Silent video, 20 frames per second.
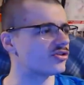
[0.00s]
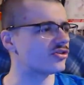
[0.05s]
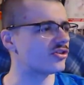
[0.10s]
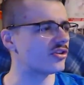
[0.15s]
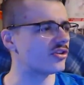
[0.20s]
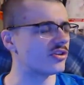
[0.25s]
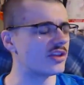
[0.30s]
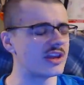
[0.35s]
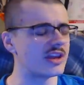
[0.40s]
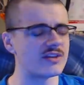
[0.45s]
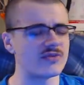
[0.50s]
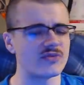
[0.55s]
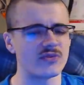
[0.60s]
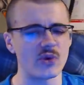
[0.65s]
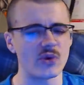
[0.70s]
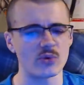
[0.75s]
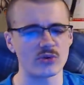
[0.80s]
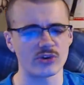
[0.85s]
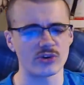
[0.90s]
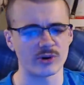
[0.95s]
to the
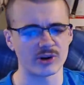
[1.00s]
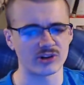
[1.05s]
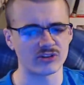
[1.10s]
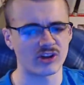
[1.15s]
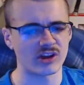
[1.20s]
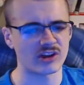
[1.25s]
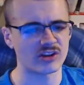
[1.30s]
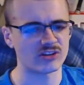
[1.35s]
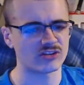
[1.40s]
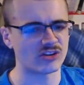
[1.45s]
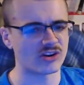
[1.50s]
filter intake